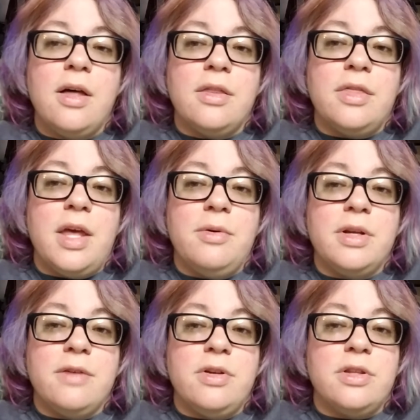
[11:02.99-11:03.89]
they would
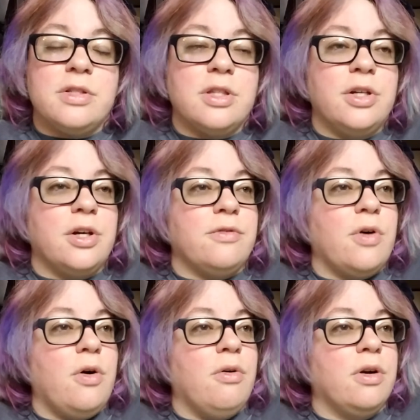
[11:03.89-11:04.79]
give you this look of
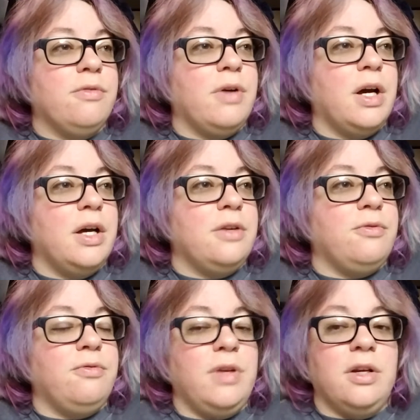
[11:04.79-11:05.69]
horrified
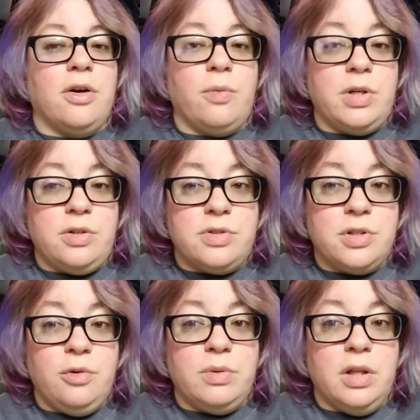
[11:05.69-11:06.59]
fear when you
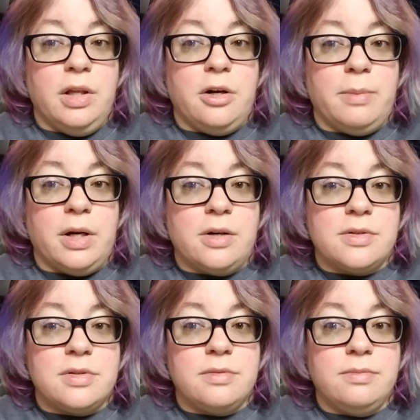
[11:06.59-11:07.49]
scoop the litter
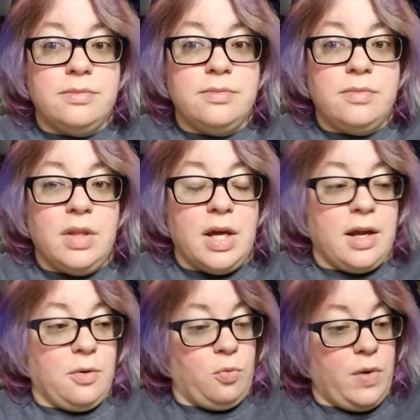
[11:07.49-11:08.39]
box.
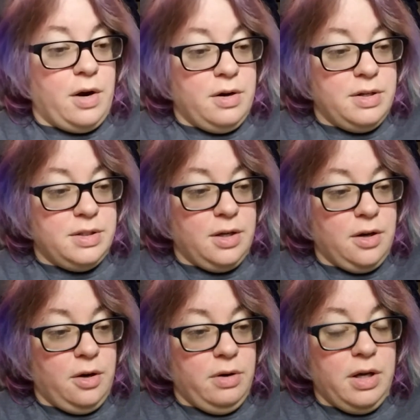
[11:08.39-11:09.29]
Like, where is it
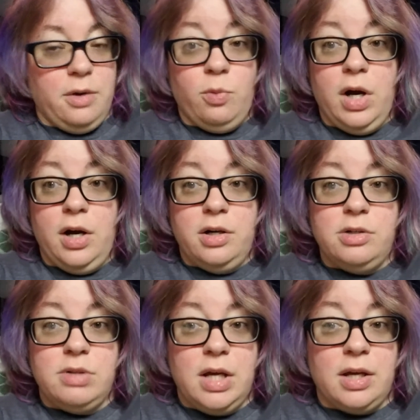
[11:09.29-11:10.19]
going and why are
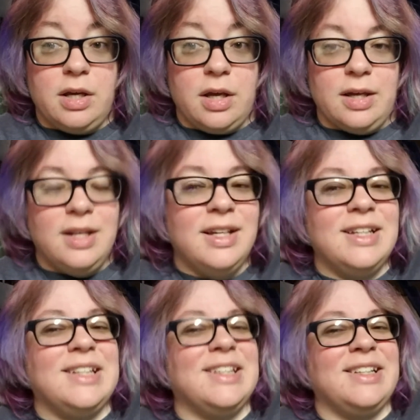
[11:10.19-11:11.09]
you taking it?
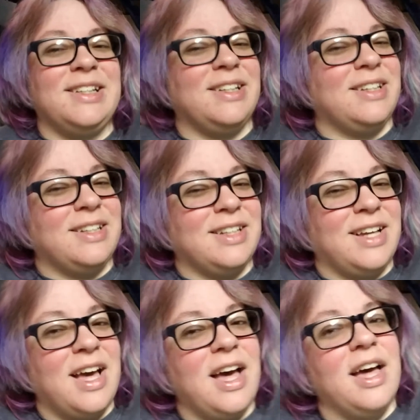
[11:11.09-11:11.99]

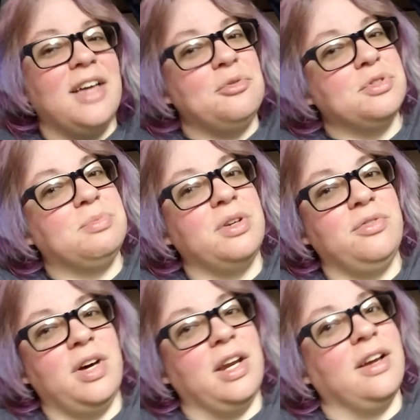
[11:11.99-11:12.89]
It was pretty
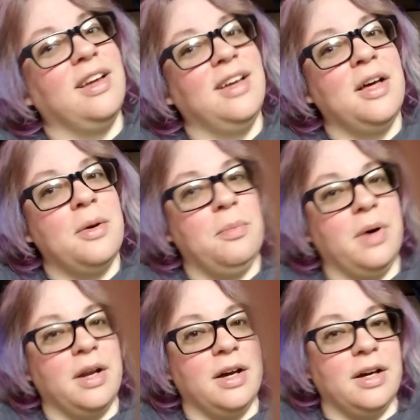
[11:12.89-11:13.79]
funny.
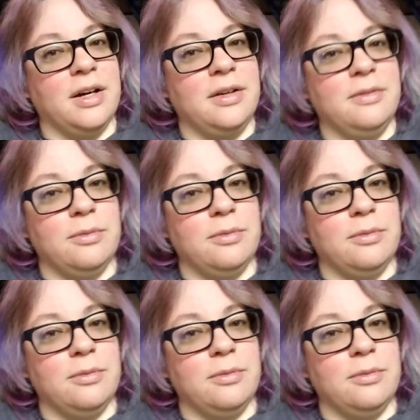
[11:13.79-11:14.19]
But, I